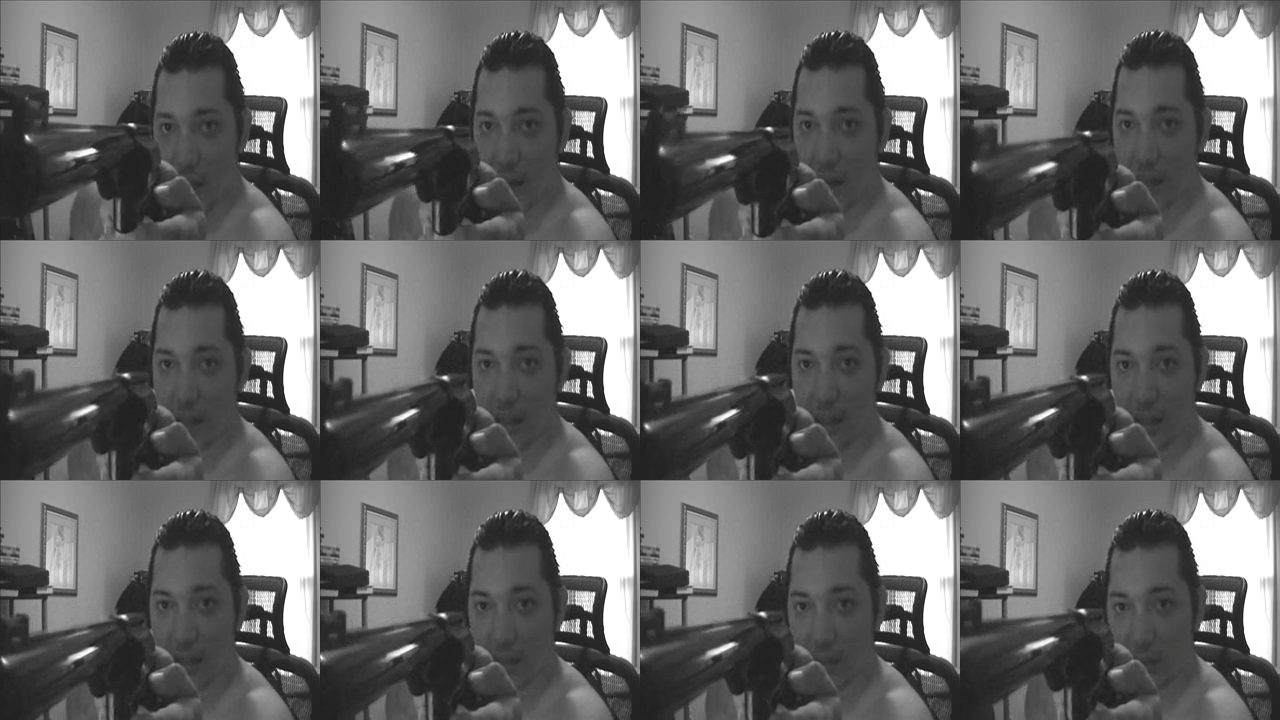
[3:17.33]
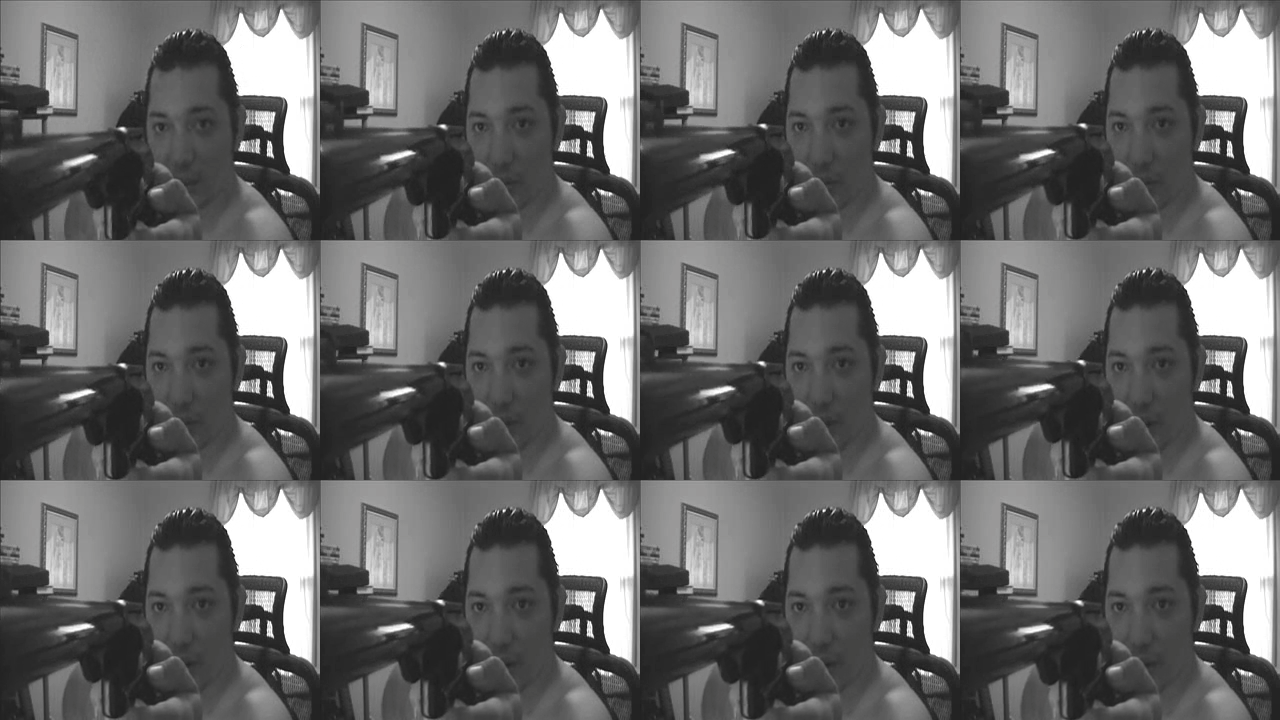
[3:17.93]
I didn't kick the door in
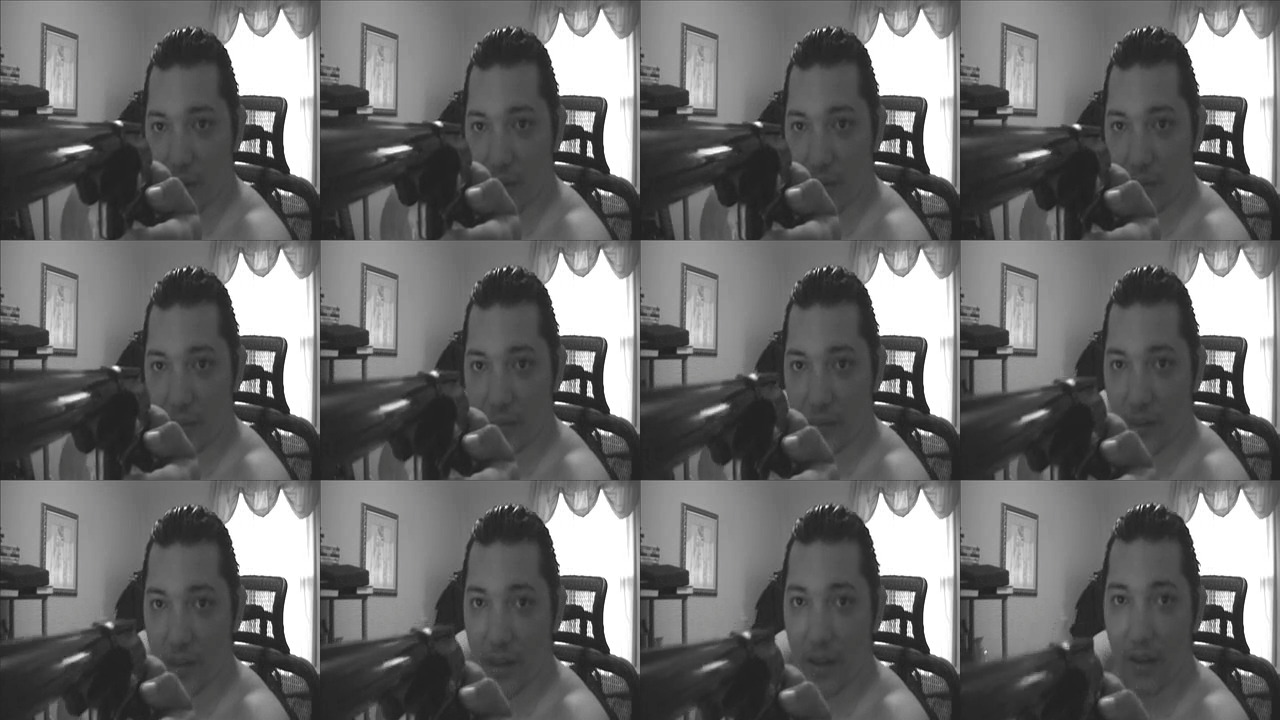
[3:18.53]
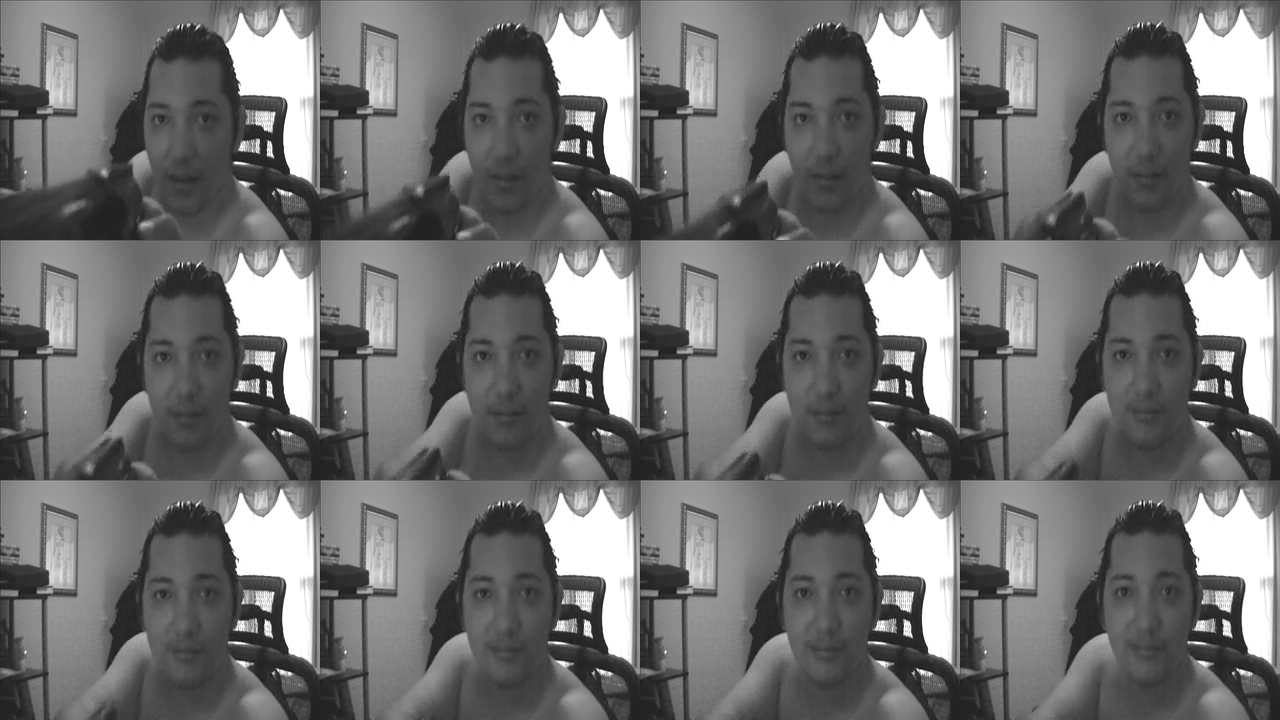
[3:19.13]
hard. No,
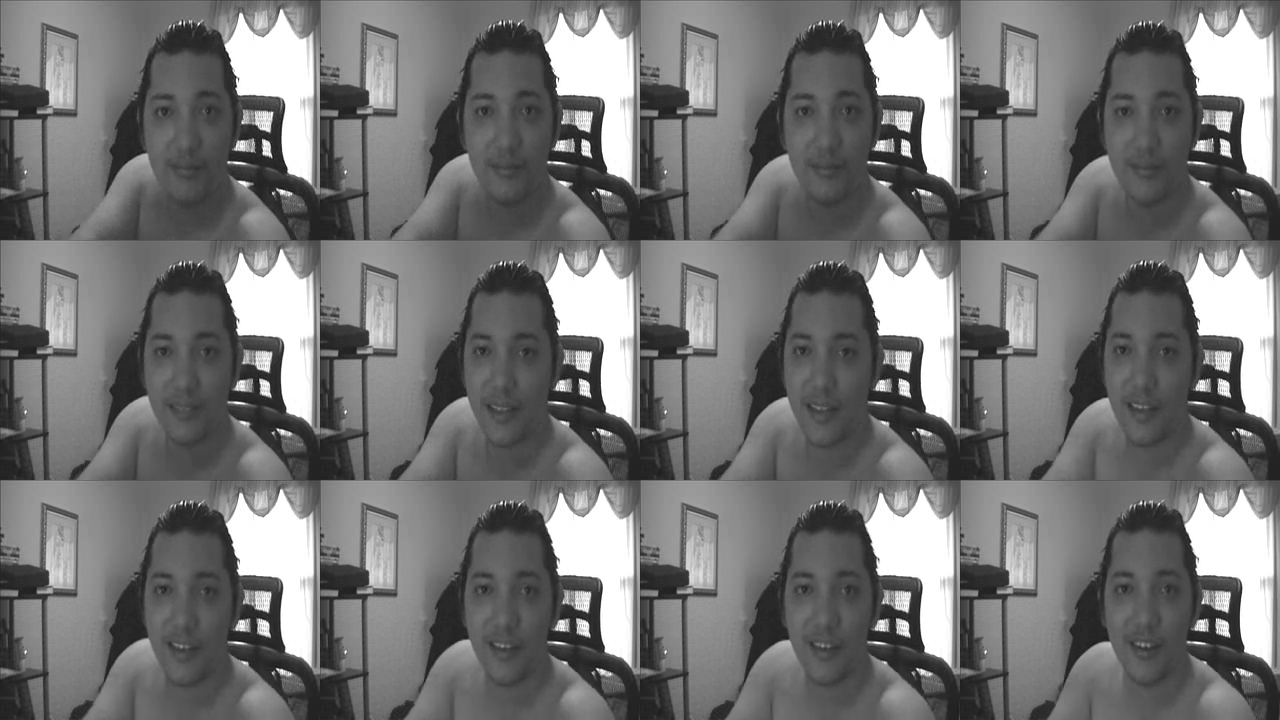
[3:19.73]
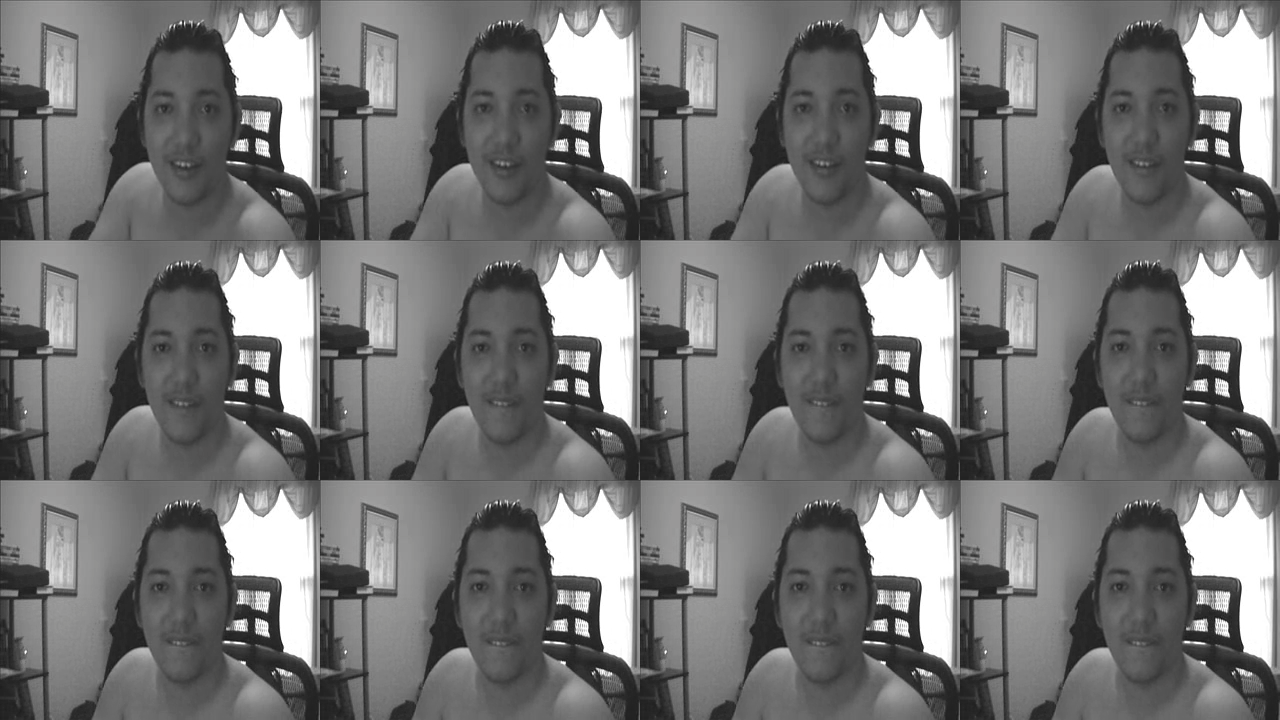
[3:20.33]
not at all.